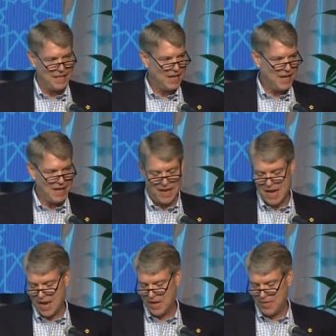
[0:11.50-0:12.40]

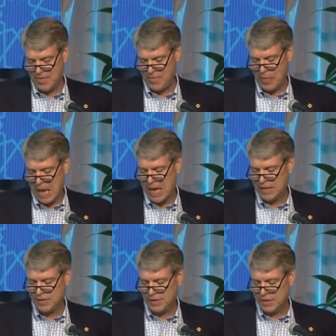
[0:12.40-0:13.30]
Achim
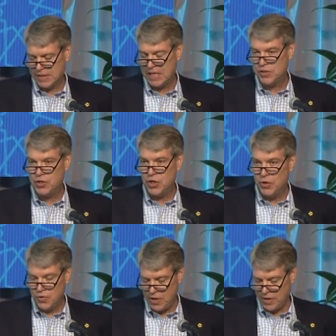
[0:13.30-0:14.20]
has, since
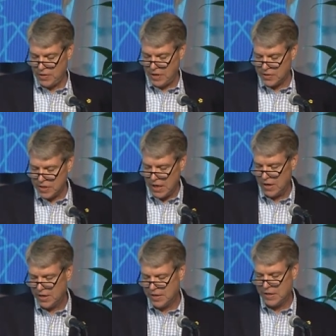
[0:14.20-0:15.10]
June this
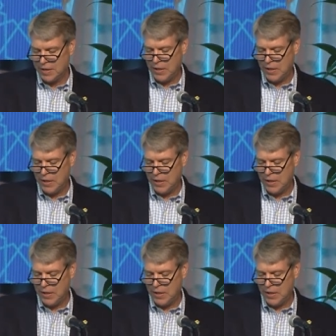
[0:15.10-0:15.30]
year,